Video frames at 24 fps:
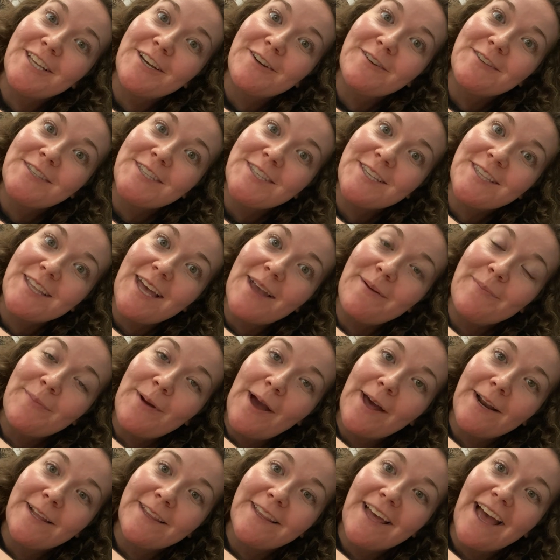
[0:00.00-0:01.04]
though, so I'm
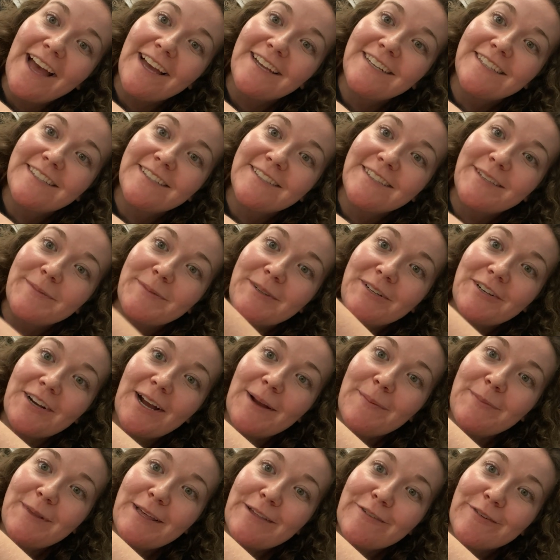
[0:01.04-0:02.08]
proud of that. Let me
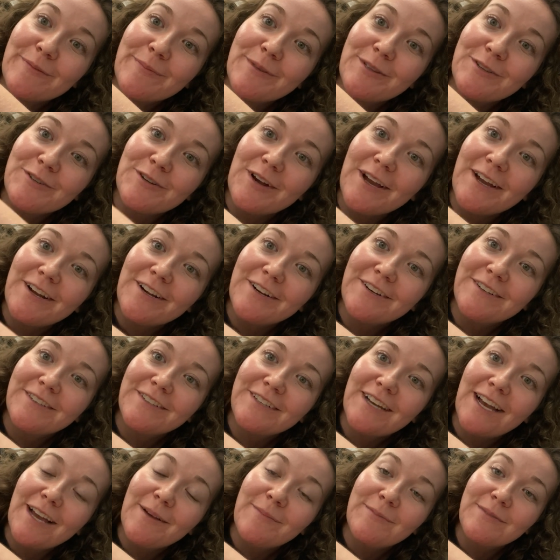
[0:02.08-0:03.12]
grab these from the dryer.
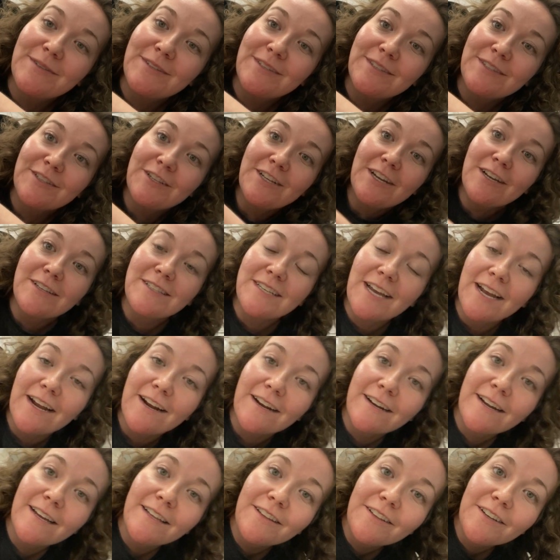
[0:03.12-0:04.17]
I'm, look how
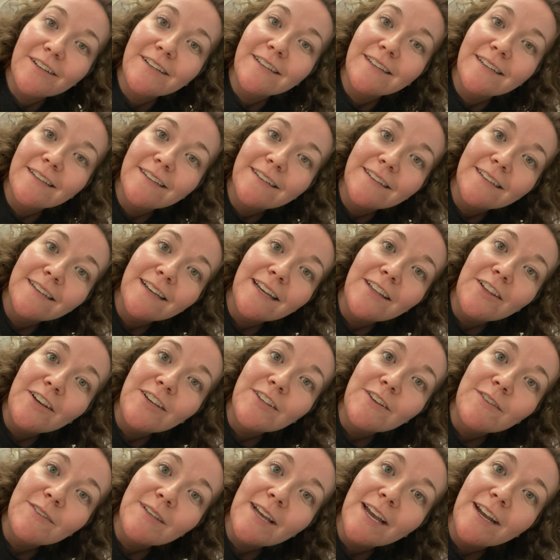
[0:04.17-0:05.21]
tired I look. I
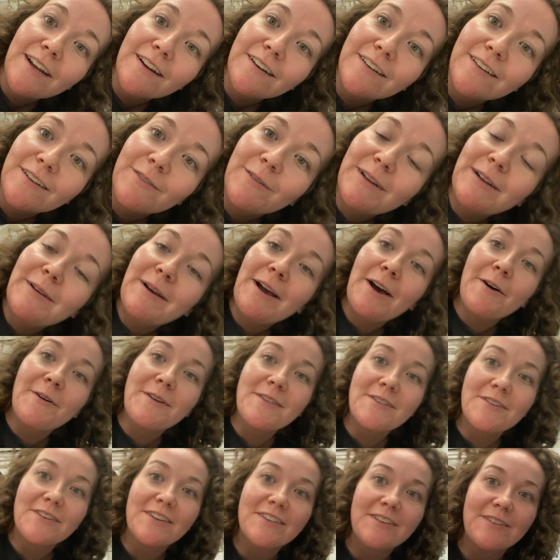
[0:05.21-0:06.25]
look so tired. Why do I
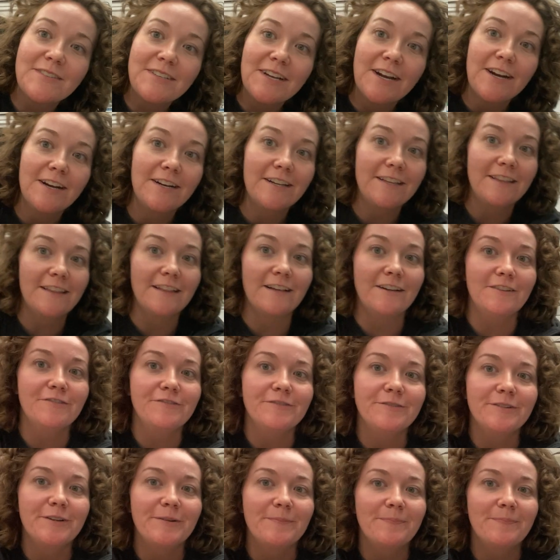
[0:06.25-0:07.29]
always look so tired in laundry?